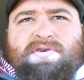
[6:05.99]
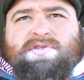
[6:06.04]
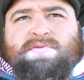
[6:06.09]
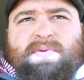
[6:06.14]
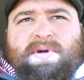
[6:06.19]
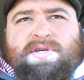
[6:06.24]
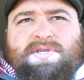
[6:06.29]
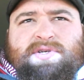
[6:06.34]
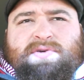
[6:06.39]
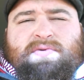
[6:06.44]

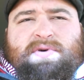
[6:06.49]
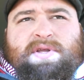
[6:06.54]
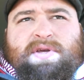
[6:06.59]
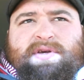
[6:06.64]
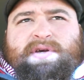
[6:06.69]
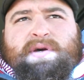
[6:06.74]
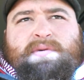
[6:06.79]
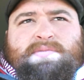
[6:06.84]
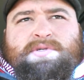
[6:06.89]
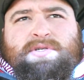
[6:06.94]
especially when it
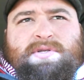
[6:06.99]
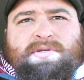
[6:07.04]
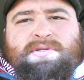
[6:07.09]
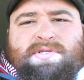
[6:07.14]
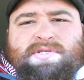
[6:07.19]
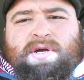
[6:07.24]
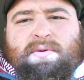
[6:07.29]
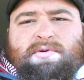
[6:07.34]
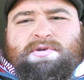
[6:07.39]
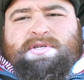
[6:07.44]
comes to the
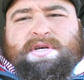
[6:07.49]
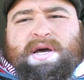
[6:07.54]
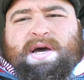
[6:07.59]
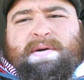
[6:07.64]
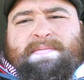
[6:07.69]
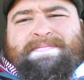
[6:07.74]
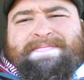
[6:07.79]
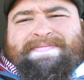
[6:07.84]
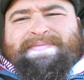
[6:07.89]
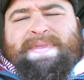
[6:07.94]

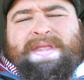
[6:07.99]
summertime,